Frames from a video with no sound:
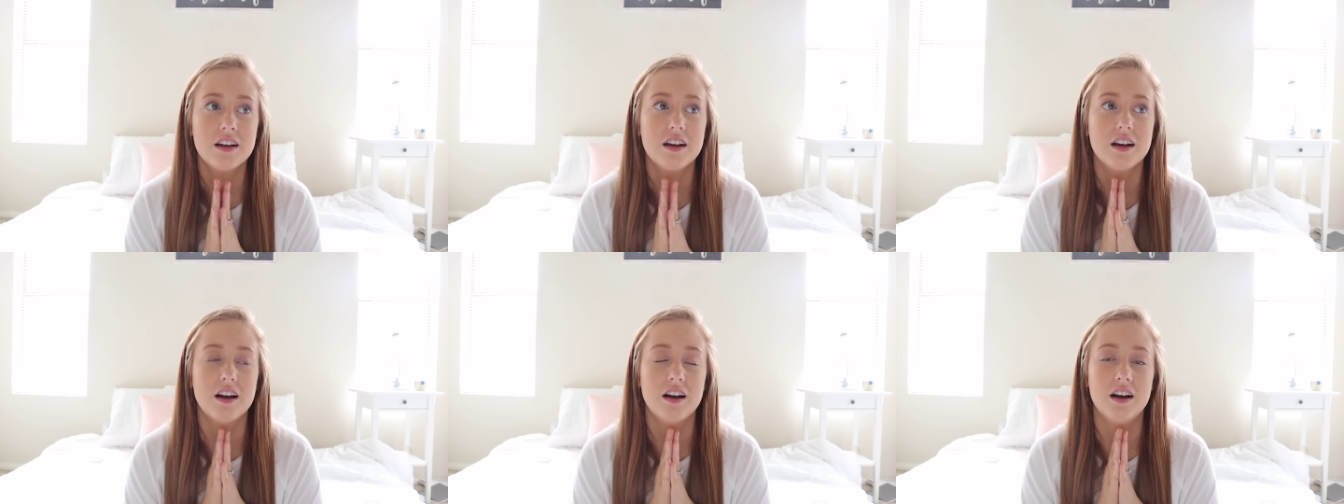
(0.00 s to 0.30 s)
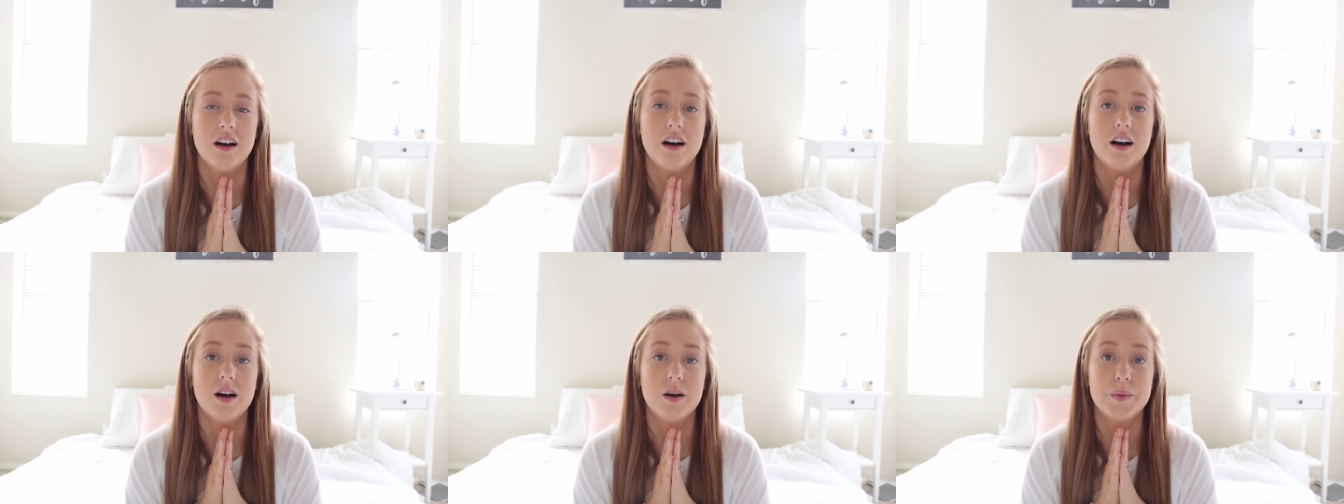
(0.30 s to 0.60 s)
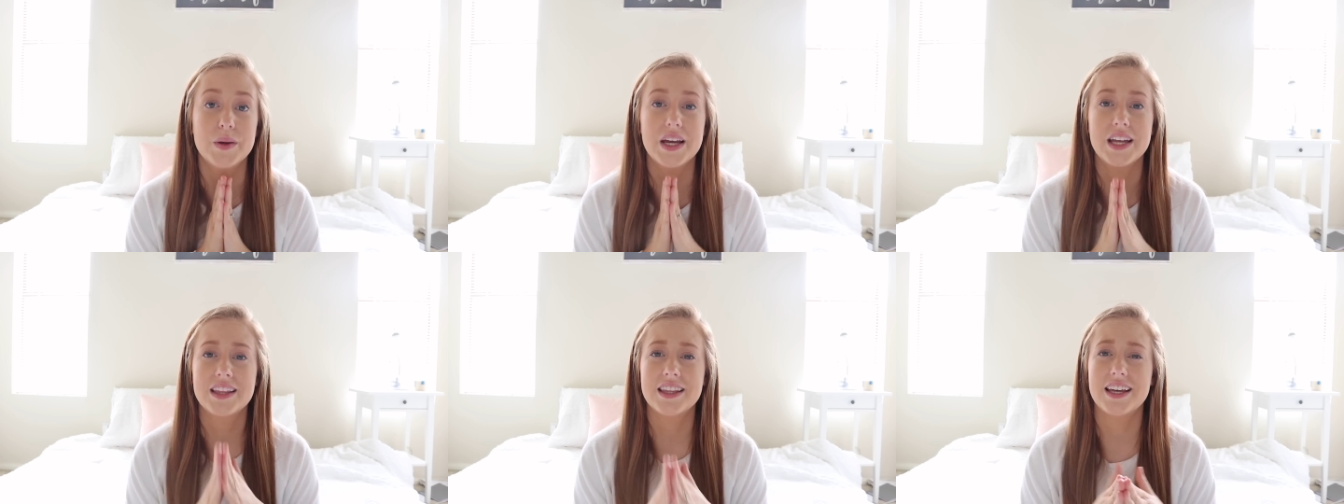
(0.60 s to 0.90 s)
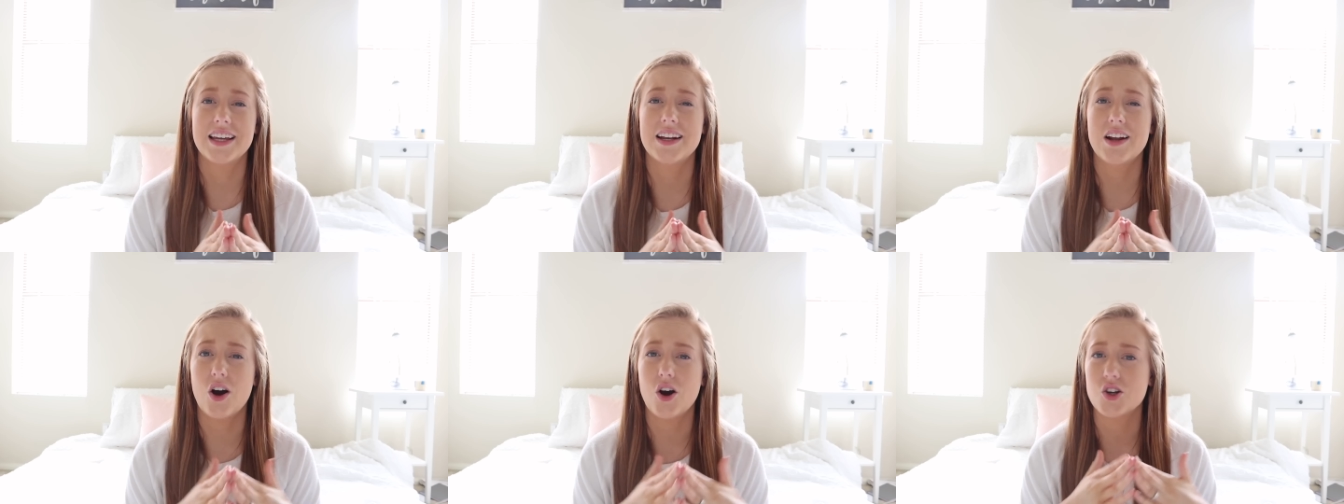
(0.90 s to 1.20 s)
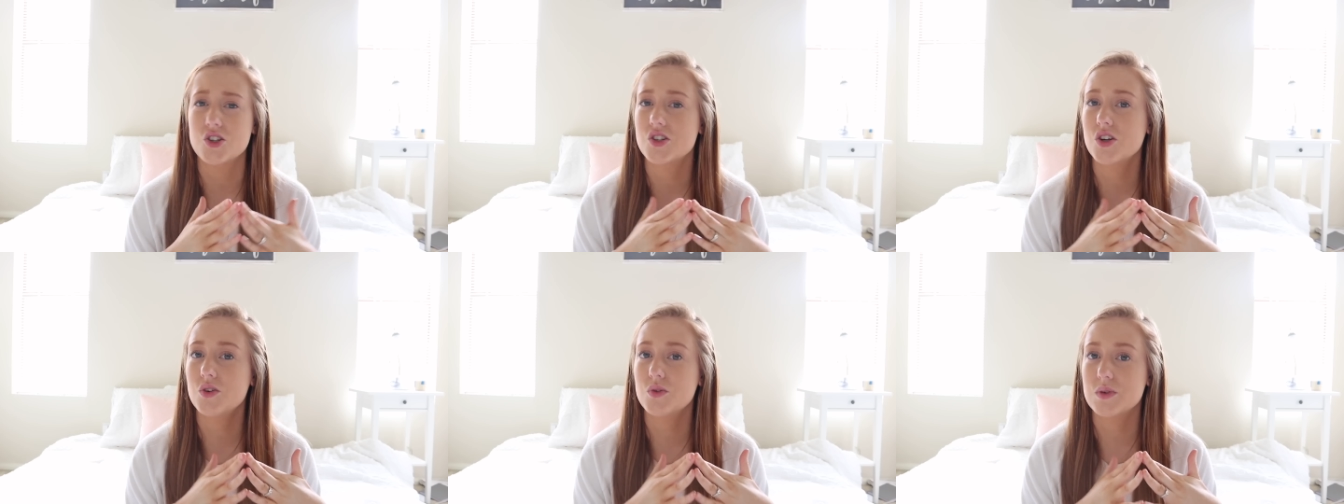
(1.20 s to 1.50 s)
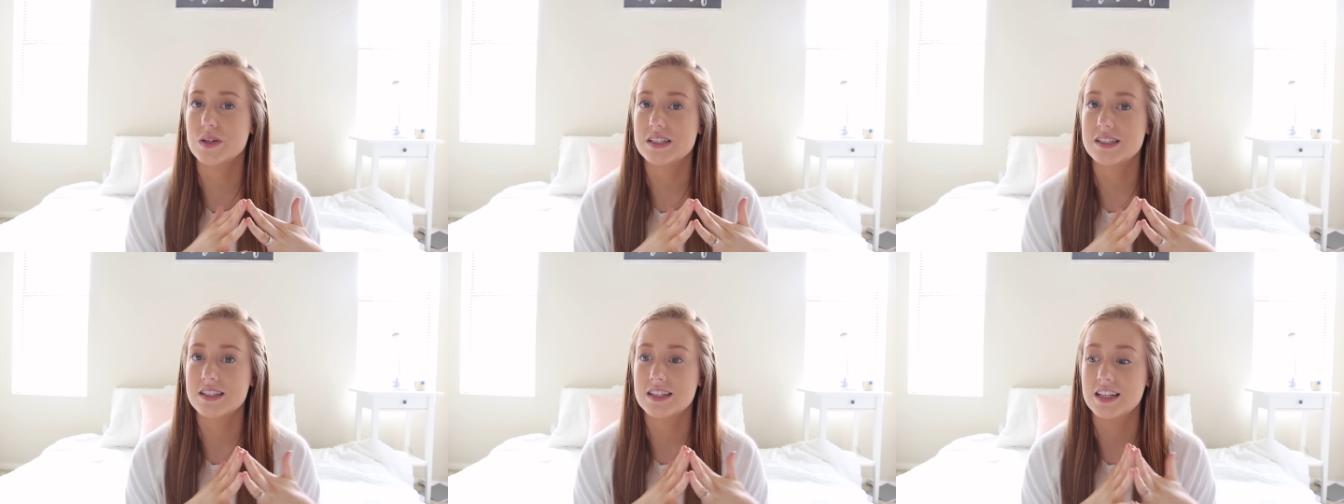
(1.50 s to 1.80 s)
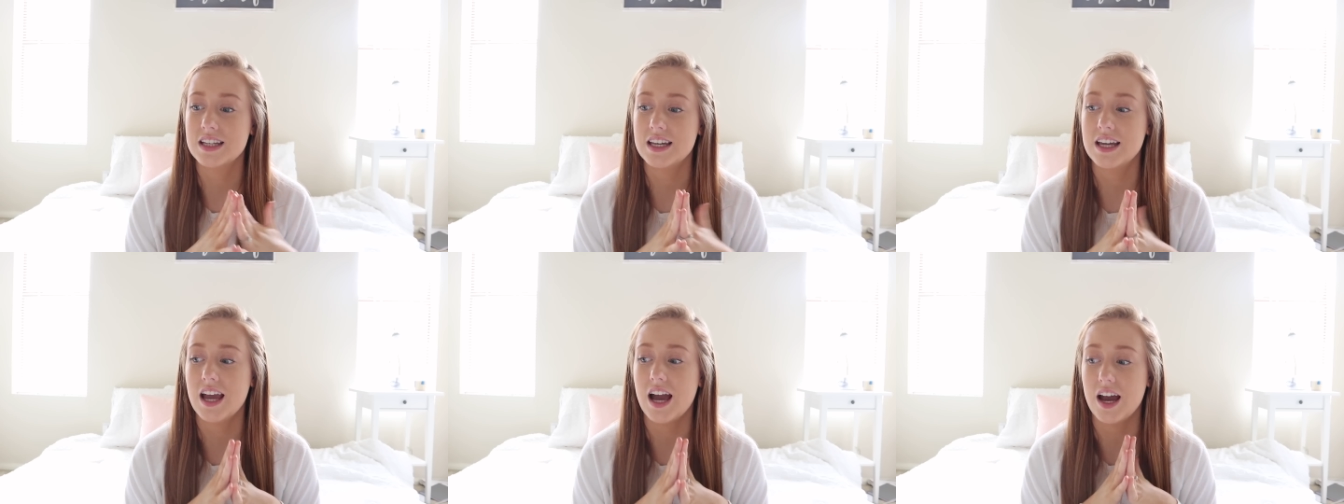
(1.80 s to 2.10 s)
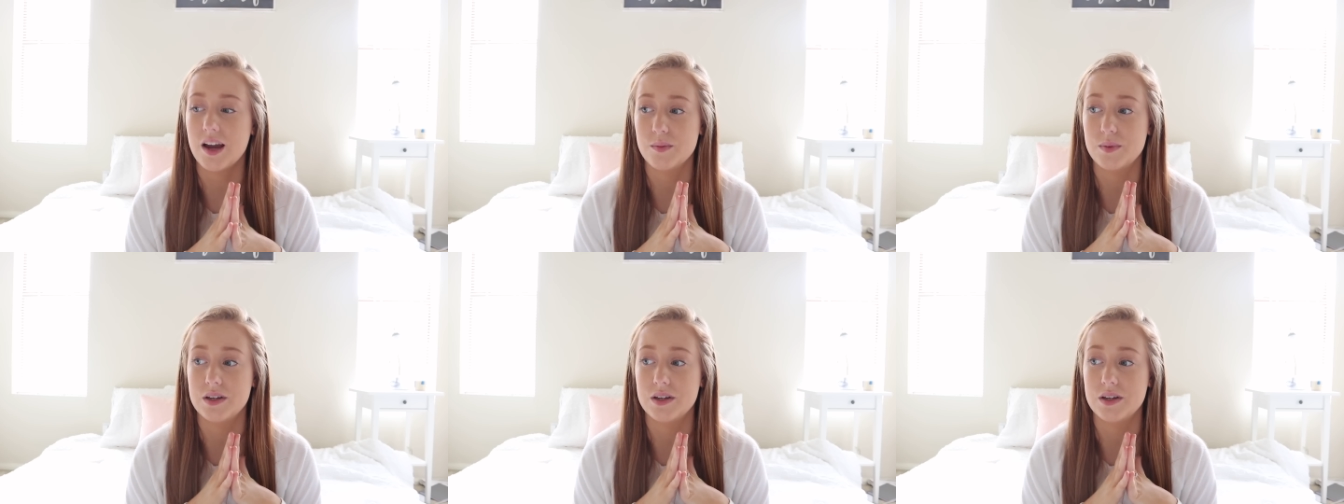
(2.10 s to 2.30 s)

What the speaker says: And then also recently I've